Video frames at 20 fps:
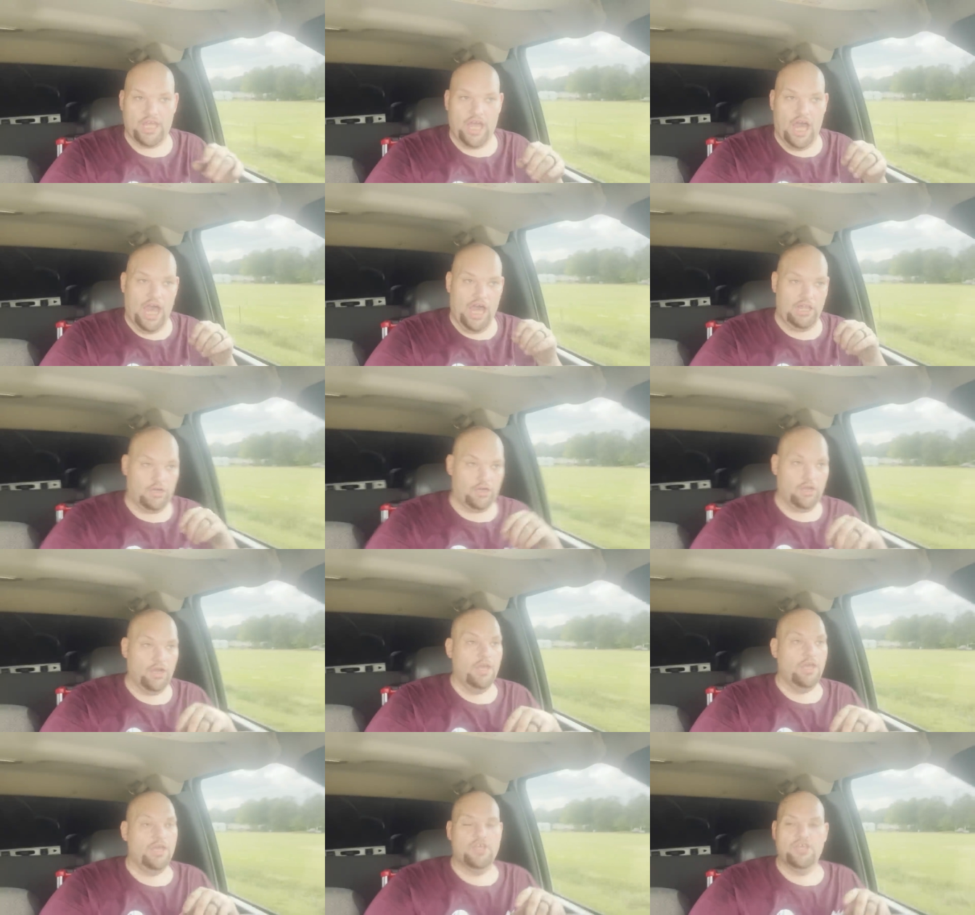collar.
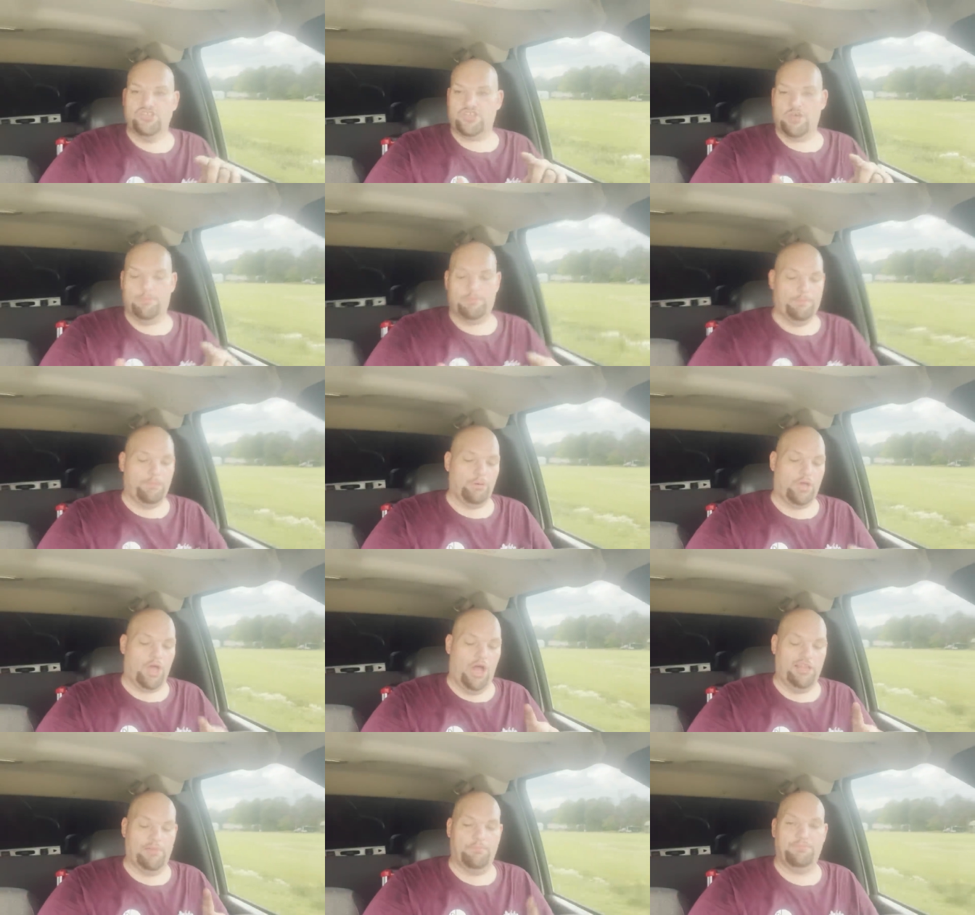Some people
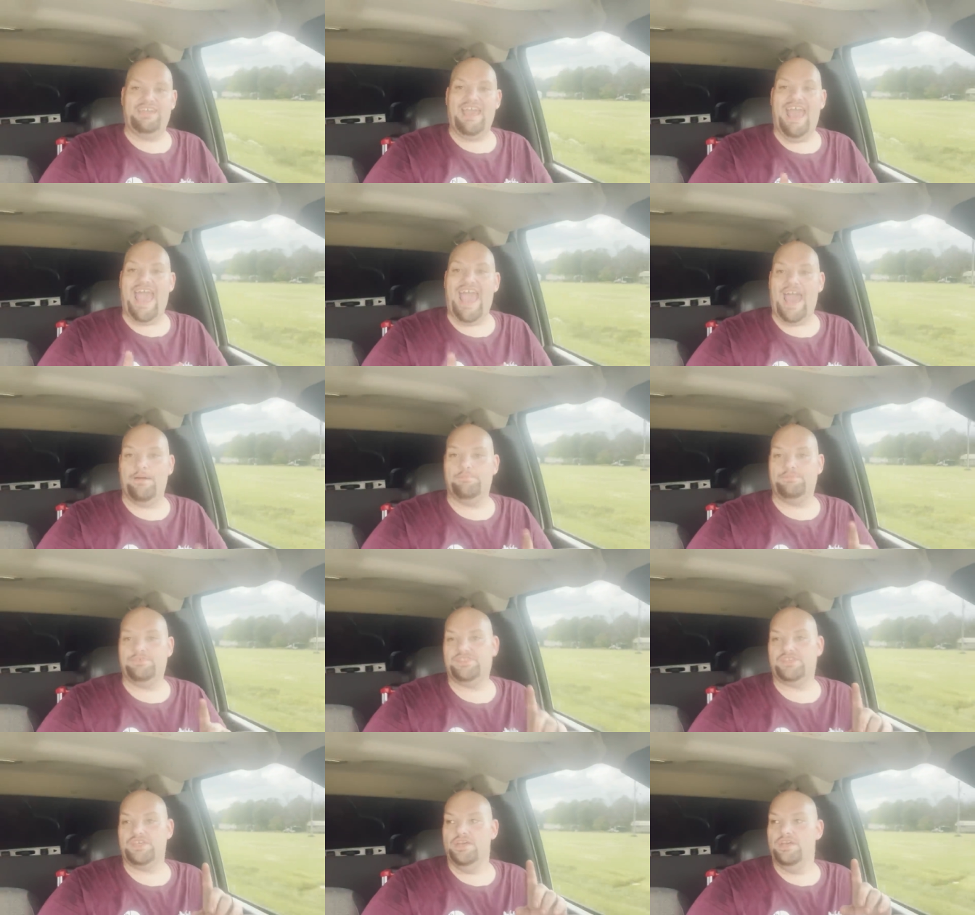call them
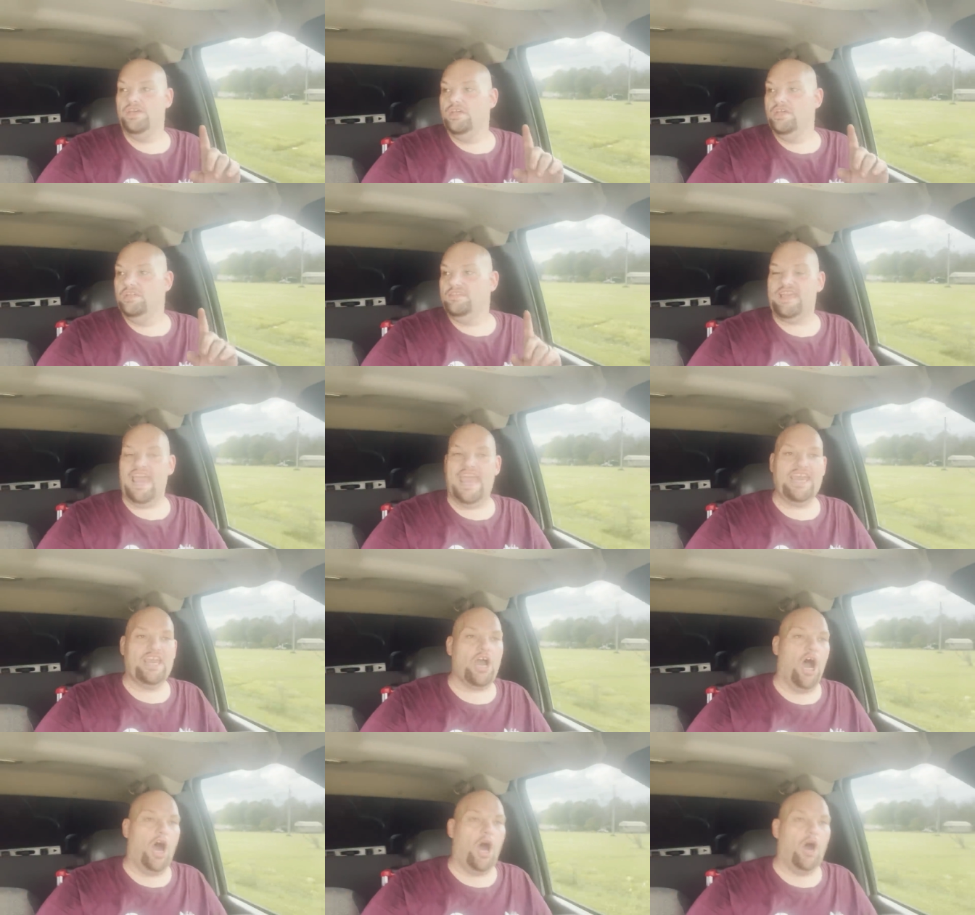taps,
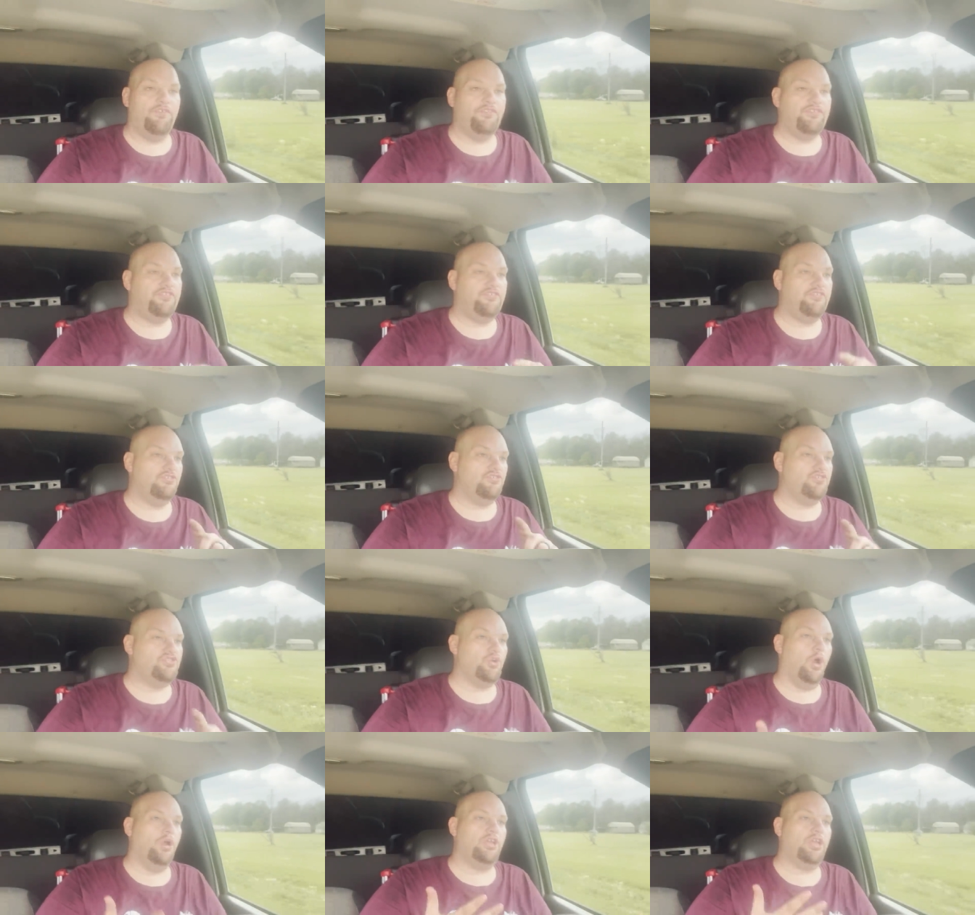takeoffs,
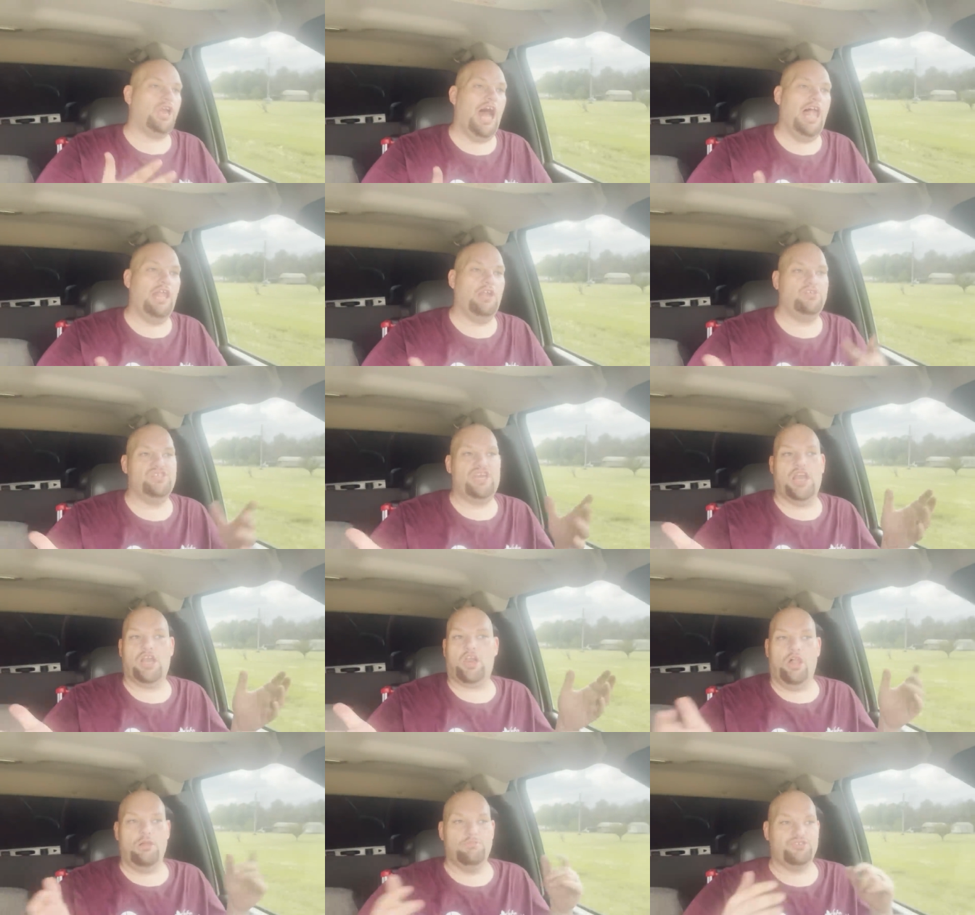starting collars.
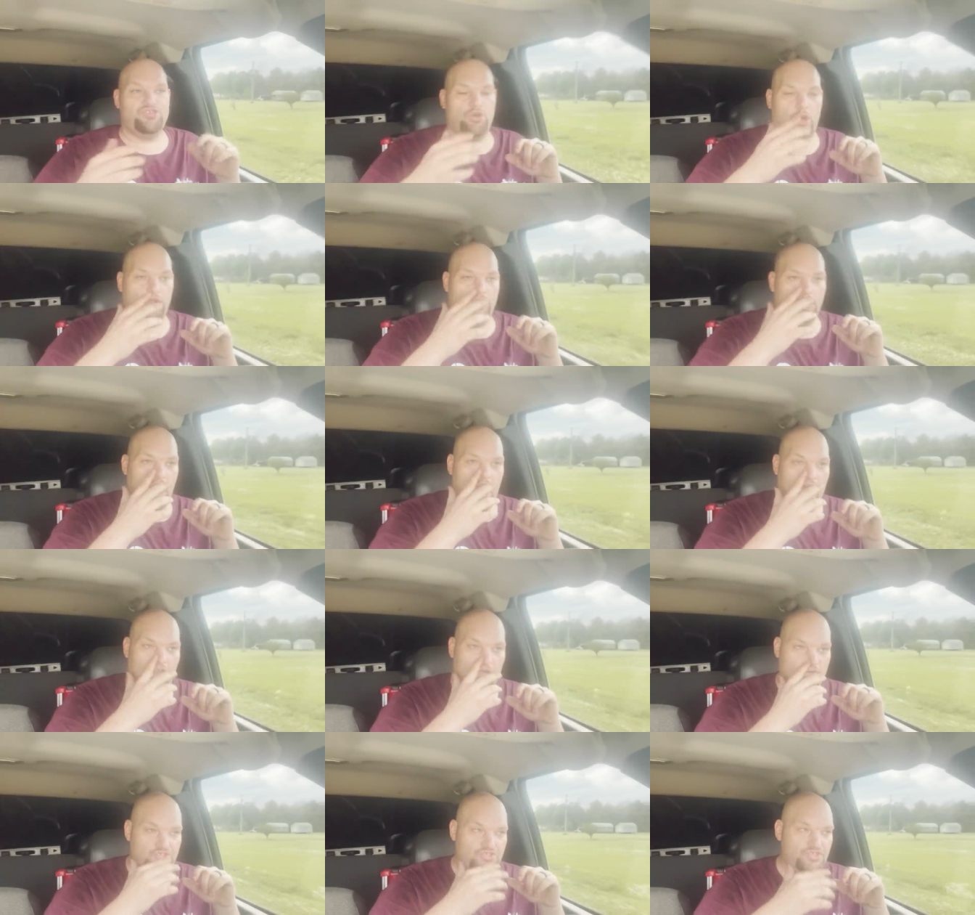I call them starting
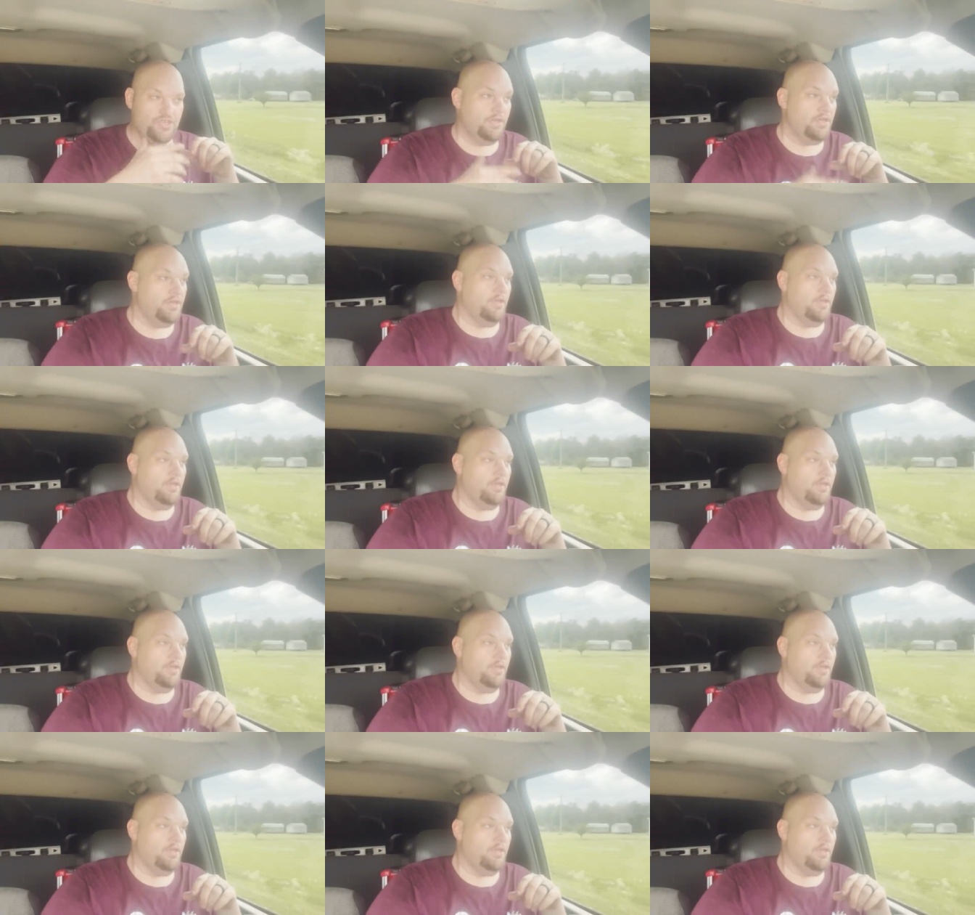collars.